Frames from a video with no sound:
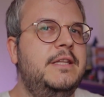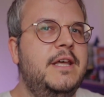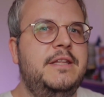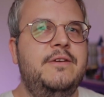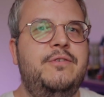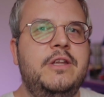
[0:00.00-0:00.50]

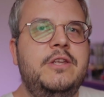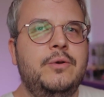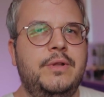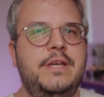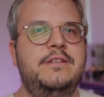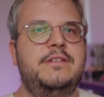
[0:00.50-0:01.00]
the different
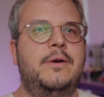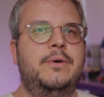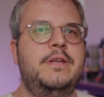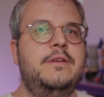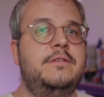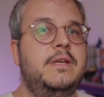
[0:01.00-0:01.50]
toolings that we're
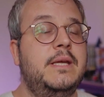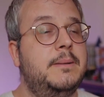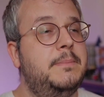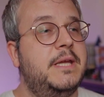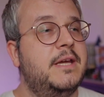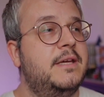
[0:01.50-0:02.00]

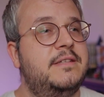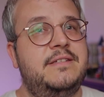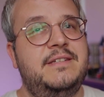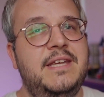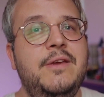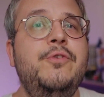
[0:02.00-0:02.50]
using,
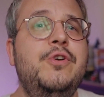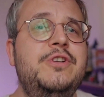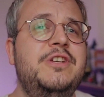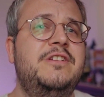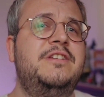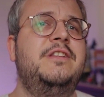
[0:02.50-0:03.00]
because if you're
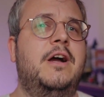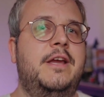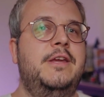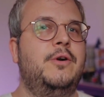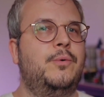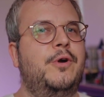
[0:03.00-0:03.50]
just stuck
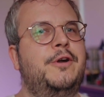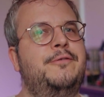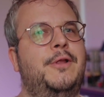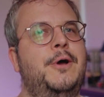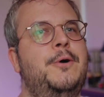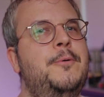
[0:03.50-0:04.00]
in your
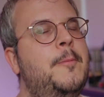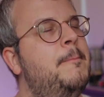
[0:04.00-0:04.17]
workflow,